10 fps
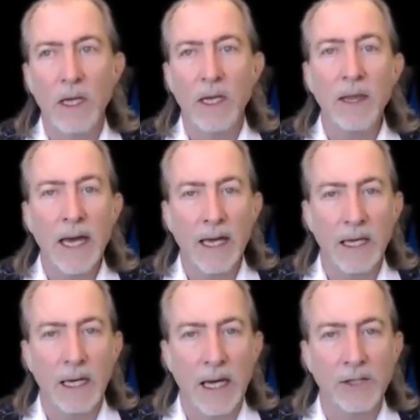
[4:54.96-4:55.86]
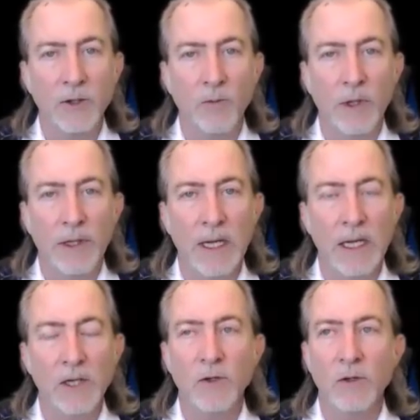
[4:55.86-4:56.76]
in that connection with
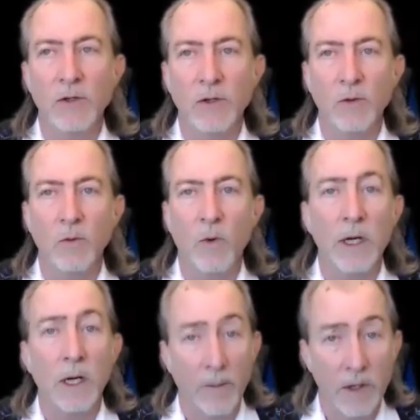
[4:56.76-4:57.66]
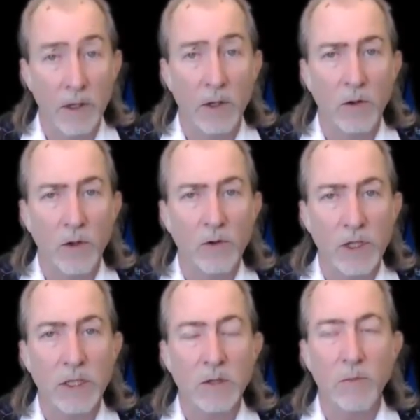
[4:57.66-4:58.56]
nature as to what, I mean, you
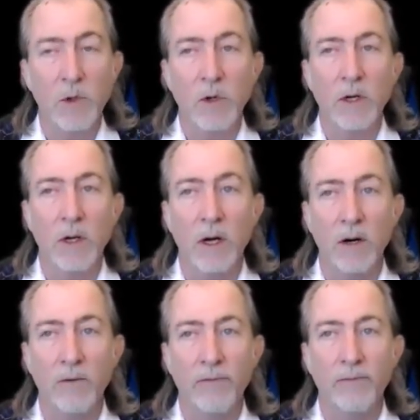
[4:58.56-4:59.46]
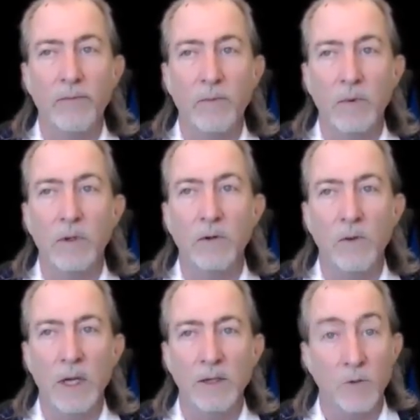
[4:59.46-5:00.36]
just spoke of,
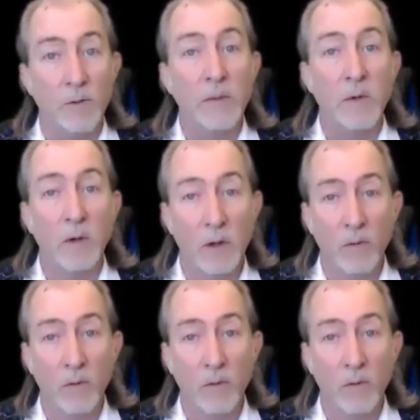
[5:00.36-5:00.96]
you realize, well, maybe